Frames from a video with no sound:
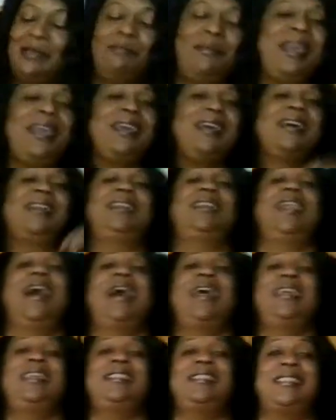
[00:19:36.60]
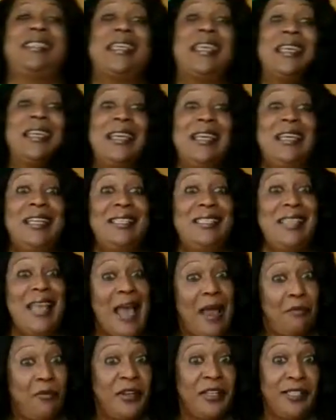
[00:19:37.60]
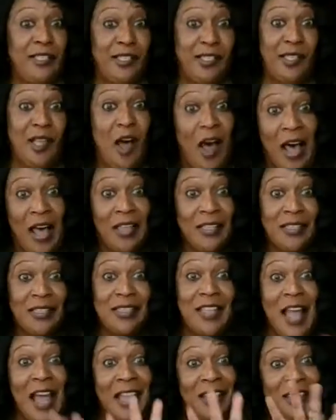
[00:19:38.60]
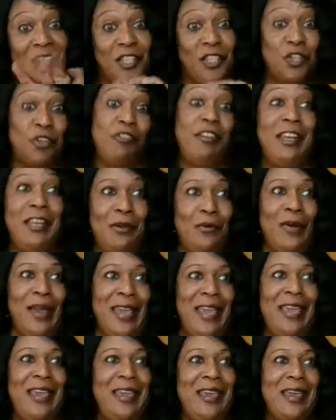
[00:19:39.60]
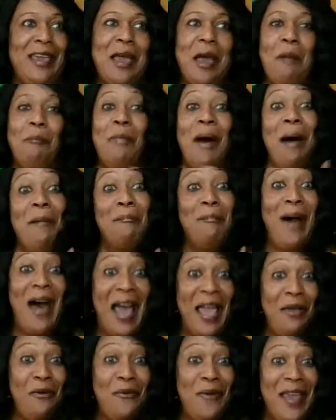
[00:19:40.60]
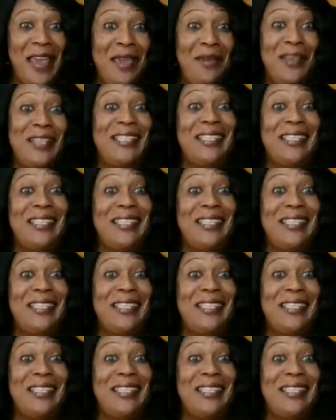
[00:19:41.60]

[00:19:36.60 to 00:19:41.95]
to make a nice tamarind sauce, not the Trini way, but my way,